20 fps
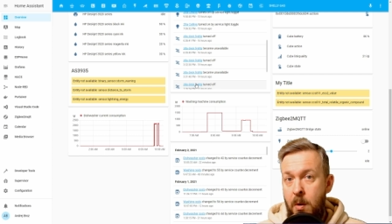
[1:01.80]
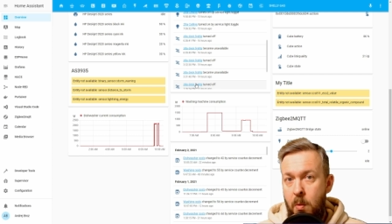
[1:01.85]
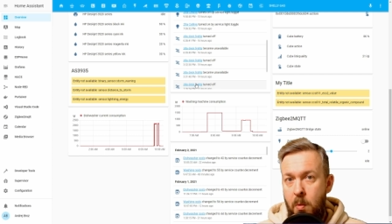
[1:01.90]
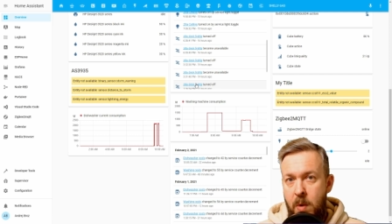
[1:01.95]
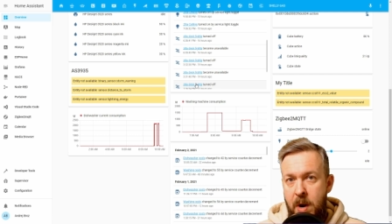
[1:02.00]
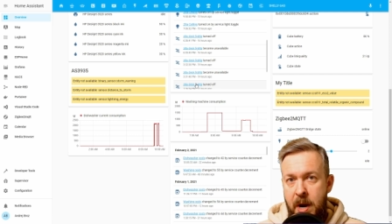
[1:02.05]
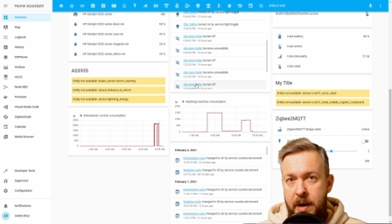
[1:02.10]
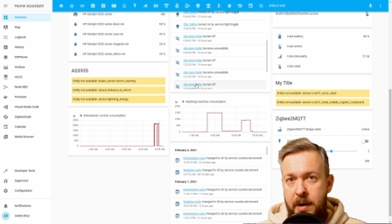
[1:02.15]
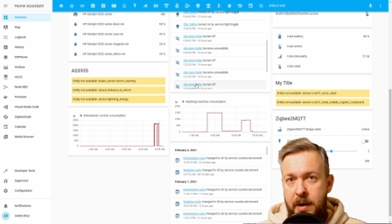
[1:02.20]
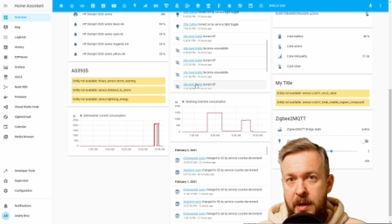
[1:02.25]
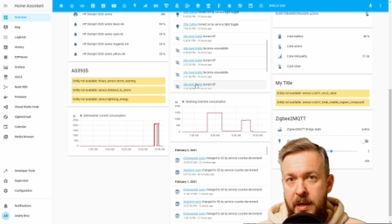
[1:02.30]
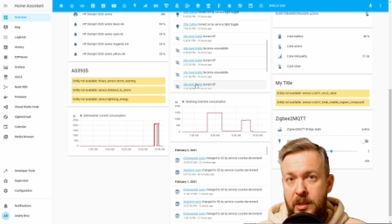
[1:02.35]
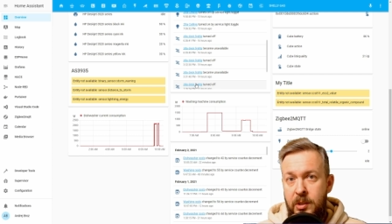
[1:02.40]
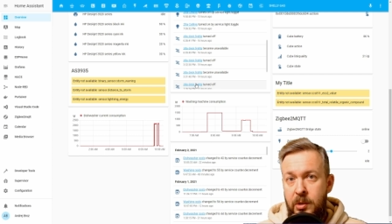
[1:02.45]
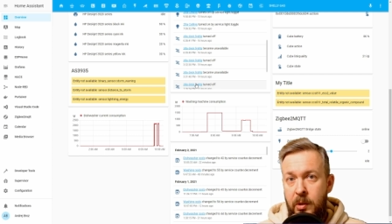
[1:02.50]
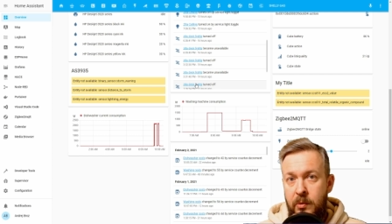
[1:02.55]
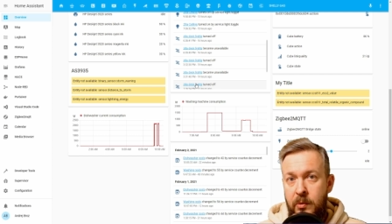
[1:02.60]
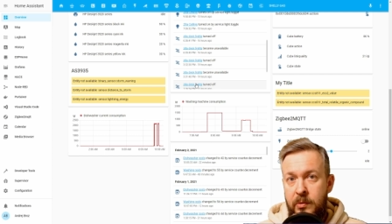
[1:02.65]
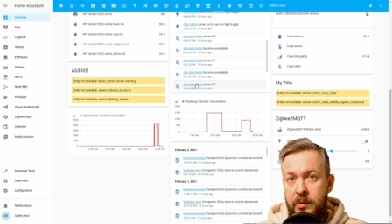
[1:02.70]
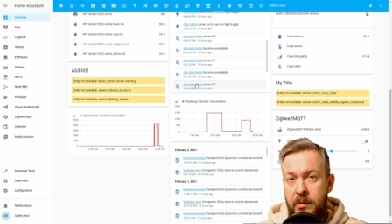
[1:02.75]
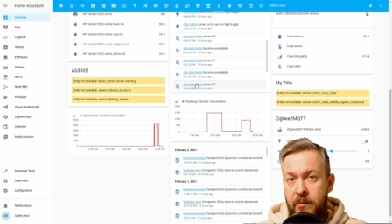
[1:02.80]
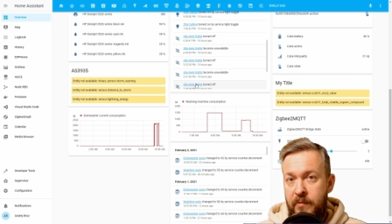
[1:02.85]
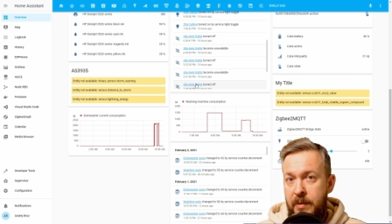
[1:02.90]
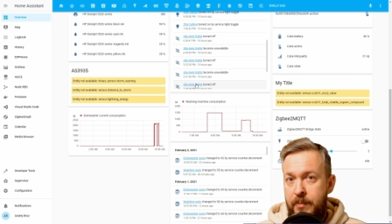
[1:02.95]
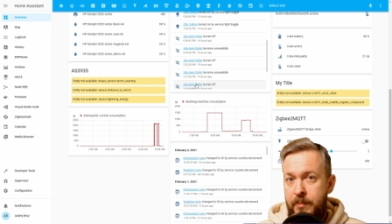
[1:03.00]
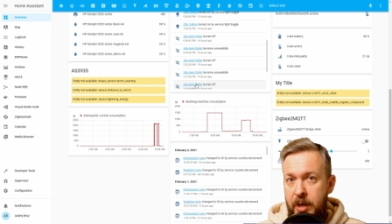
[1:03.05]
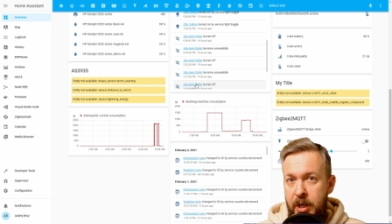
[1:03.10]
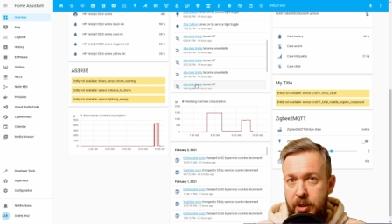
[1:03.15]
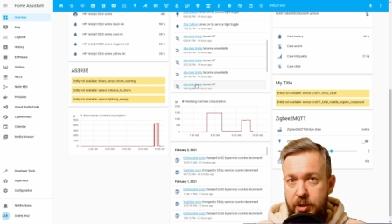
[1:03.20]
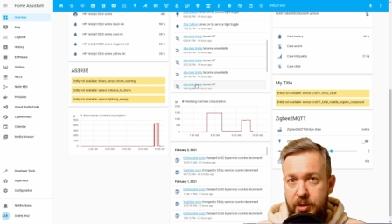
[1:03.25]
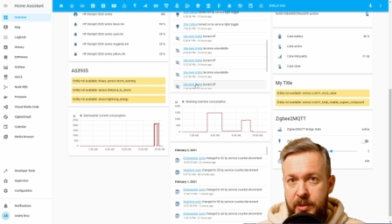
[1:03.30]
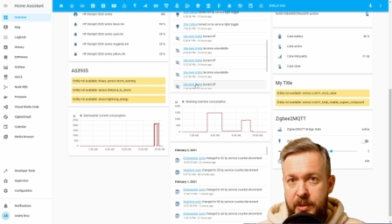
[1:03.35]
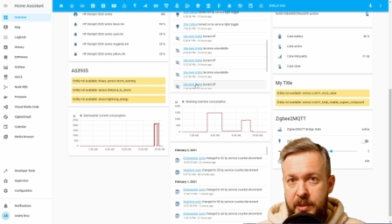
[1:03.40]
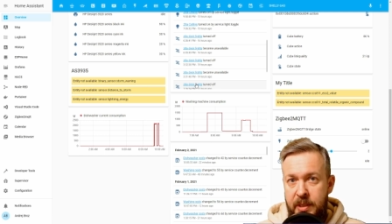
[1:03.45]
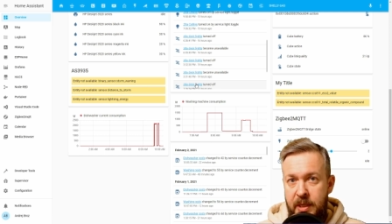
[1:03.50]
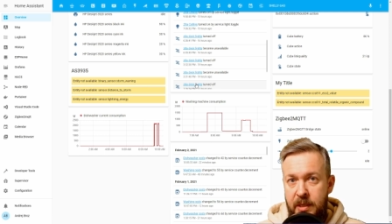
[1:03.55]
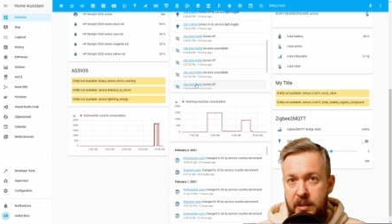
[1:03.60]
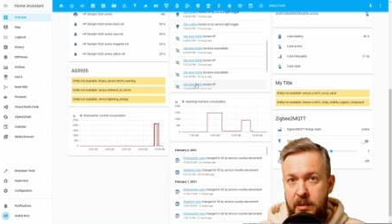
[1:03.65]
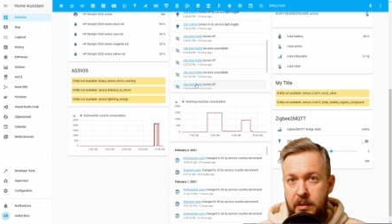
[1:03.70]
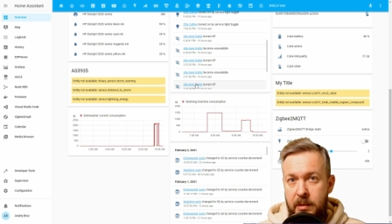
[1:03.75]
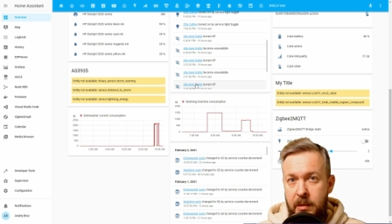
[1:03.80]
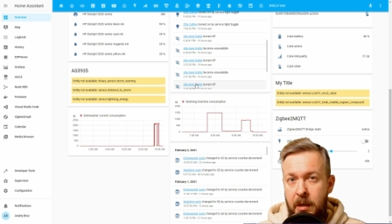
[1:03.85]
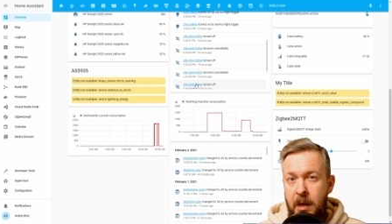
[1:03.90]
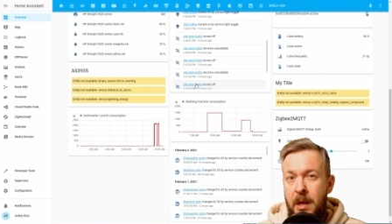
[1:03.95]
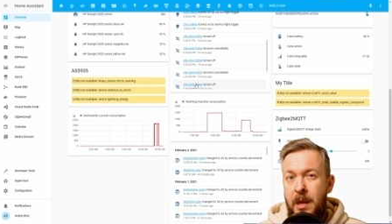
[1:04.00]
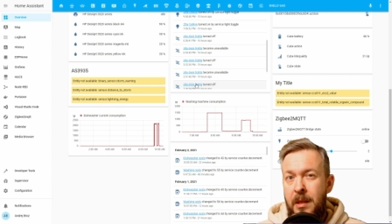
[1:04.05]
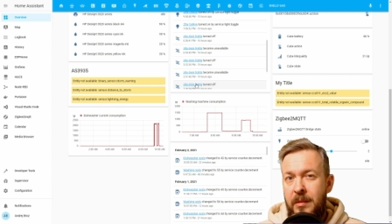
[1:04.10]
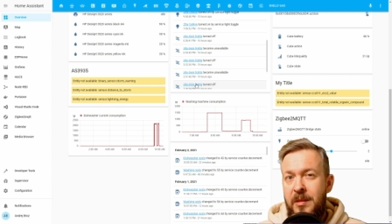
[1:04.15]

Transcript: One is to use vibration sensor.